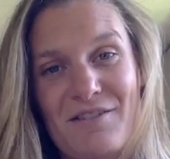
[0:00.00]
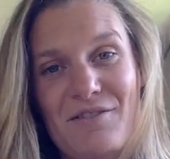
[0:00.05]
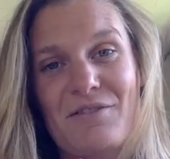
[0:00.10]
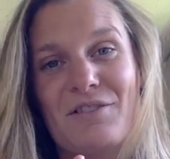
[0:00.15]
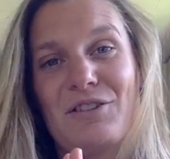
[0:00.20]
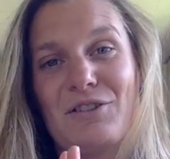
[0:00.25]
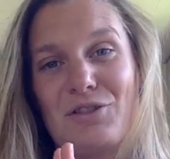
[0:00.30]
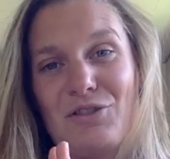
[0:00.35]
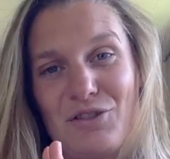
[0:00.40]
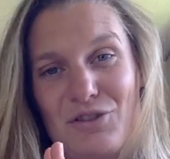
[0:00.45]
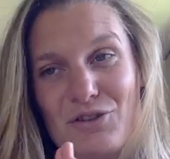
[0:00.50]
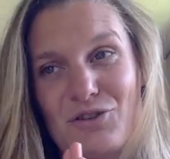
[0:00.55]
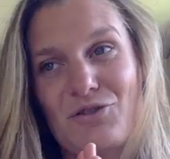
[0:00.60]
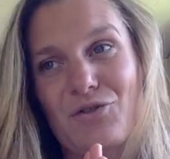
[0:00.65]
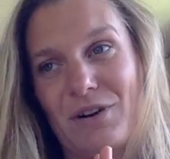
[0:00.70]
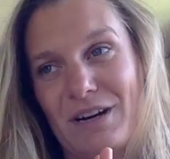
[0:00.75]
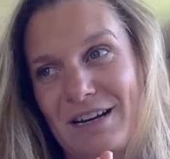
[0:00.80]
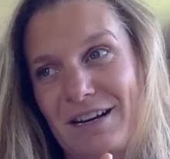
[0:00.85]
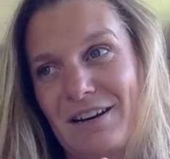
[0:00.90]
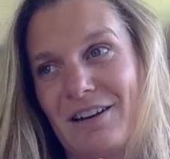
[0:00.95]
the, the
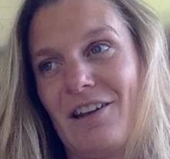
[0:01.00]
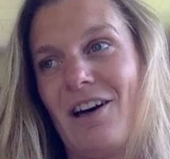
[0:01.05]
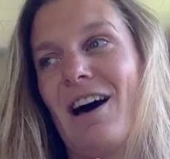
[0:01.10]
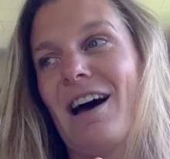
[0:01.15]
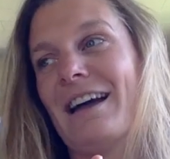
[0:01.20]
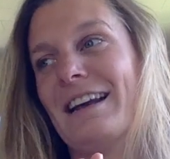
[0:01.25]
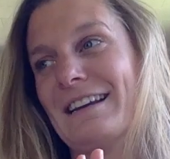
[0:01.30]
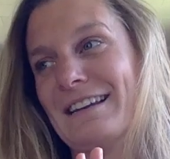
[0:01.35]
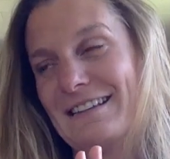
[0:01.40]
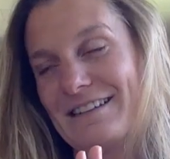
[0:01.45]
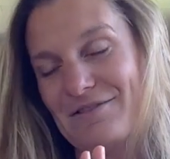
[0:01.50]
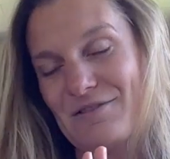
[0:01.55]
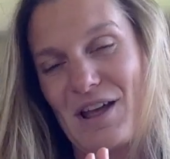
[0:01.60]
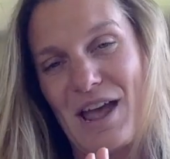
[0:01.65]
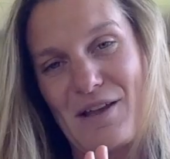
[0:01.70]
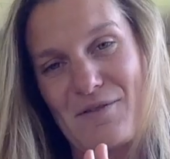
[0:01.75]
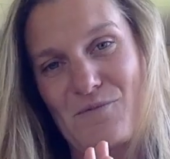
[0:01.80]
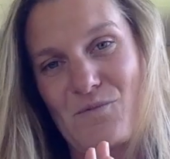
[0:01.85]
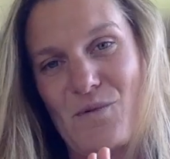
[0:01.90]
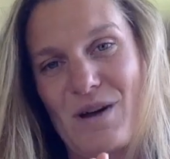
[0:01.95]
trend line and,
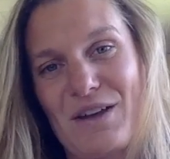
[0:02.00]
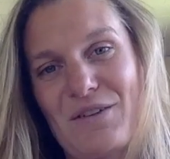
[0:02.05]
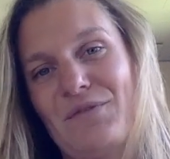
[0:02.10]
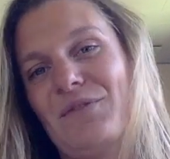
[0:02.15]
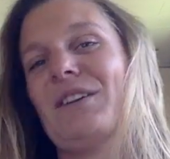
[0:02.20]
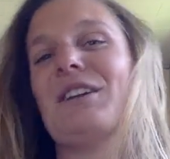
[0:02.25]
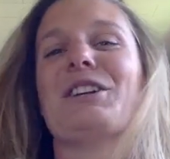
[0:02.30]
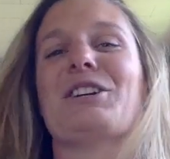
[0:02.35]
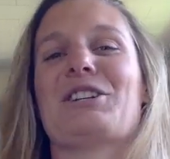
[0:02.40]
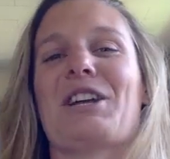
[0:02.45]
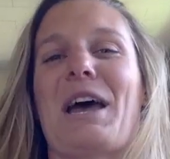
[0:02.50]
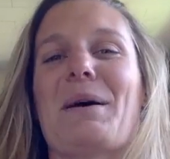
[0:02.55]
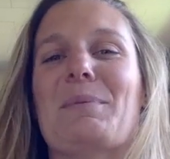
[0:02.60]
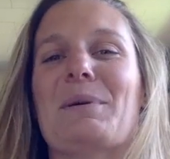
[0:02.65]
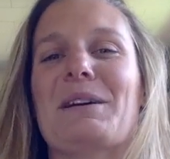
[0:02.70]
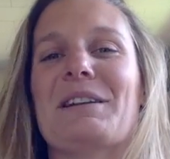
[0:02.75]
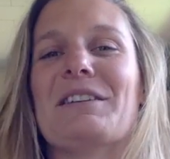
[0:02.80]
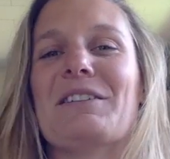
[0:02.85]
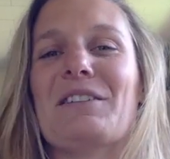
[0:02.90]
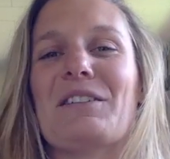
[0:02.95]
and where finish
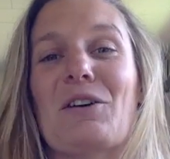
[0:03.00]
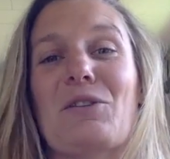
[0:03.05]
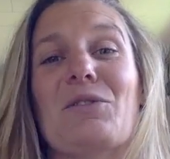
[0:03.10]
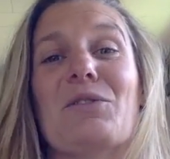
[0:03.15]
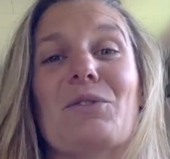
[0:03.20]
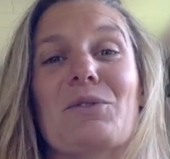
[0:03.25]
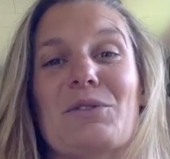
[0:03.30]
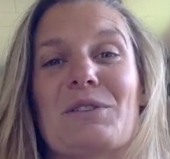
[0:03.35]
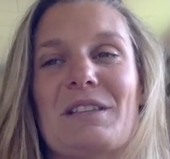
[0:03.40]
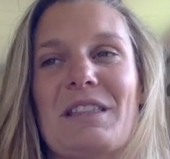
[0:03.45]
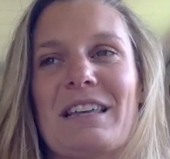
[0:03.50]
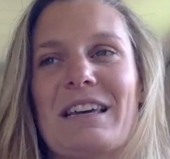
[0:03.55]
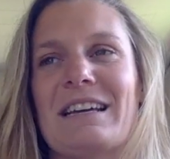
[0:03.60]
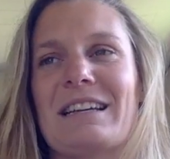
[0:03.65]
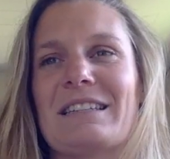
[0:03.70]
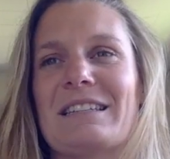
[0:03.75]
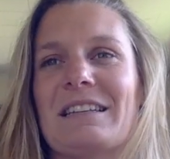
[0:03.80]
happened and those sorts of things.